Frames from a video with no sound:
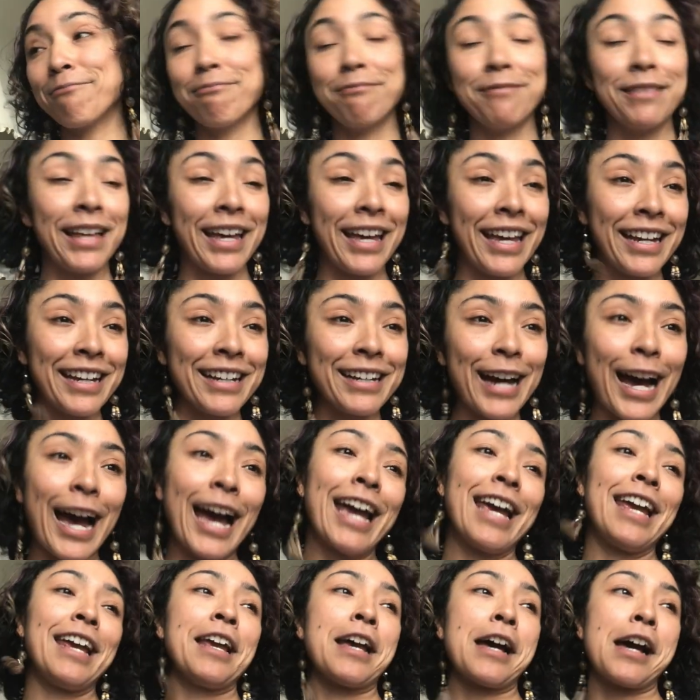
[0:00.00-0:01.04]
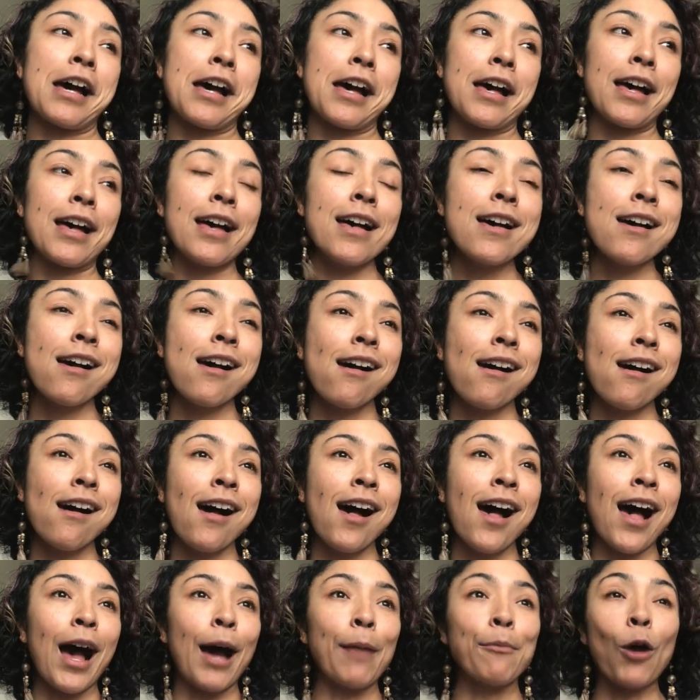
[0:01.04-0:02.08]
Like,
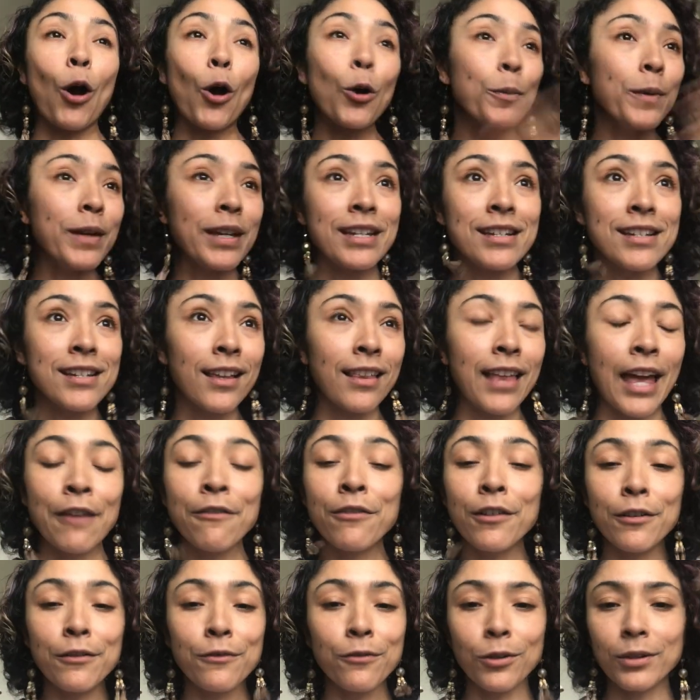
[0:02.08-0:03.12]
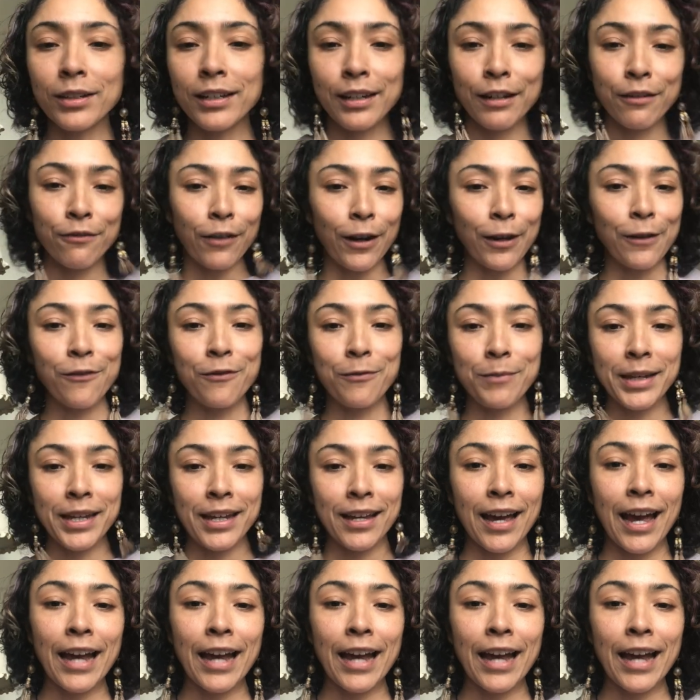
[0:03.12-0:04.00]
I'm open to life unfolding in front of me.